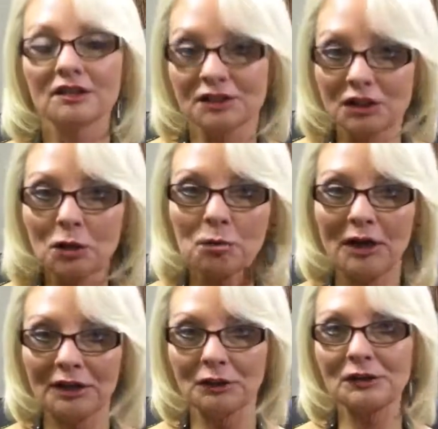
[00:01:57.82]
deal
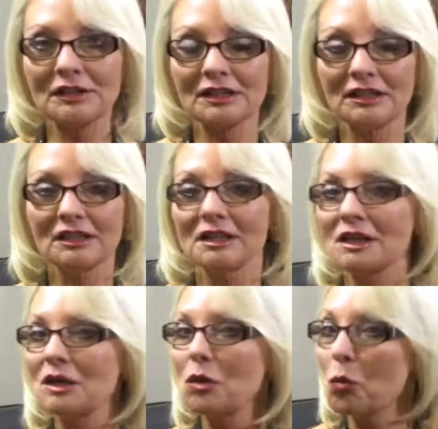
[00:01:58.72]
breakers,
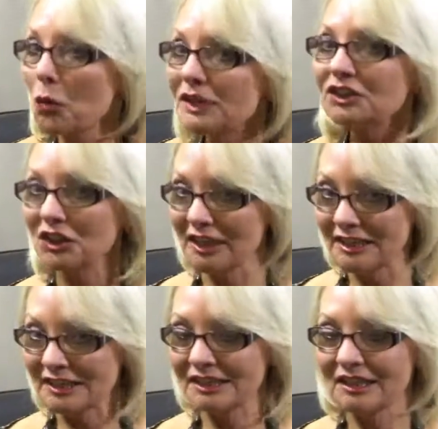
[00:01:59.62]
wish
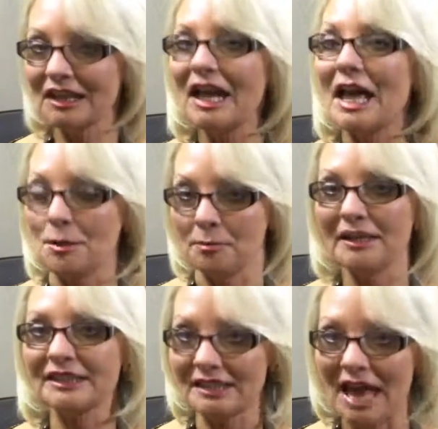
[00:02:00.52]
list, and
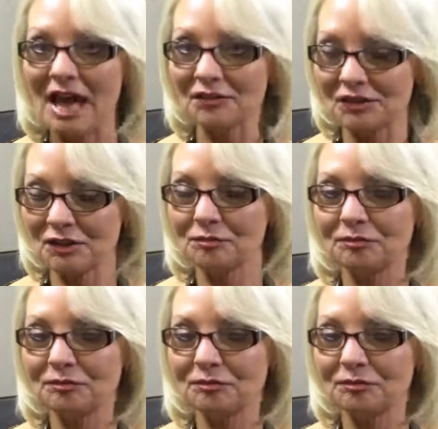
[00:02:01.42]
must-haves.